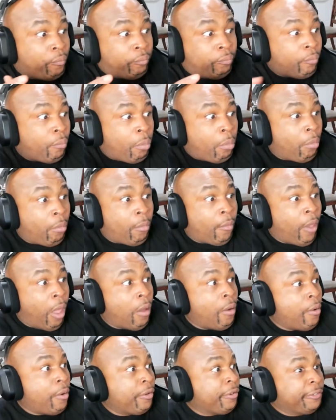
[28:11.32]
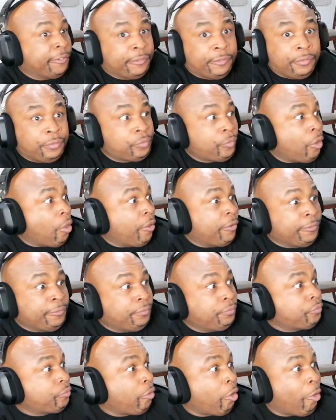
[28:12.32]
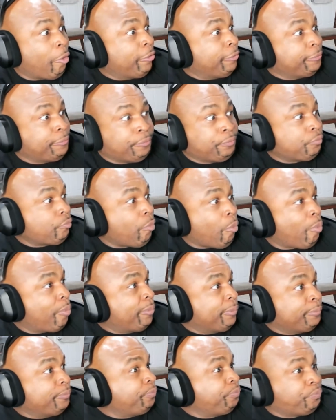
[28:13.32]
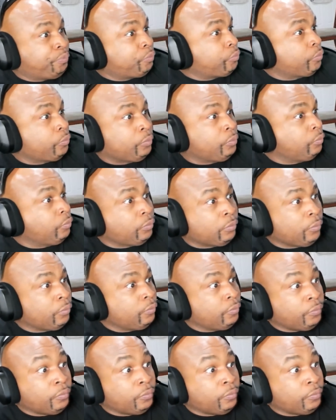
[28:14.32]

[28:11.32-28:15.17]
And there's no more scraping snot rockets off the shower tiles.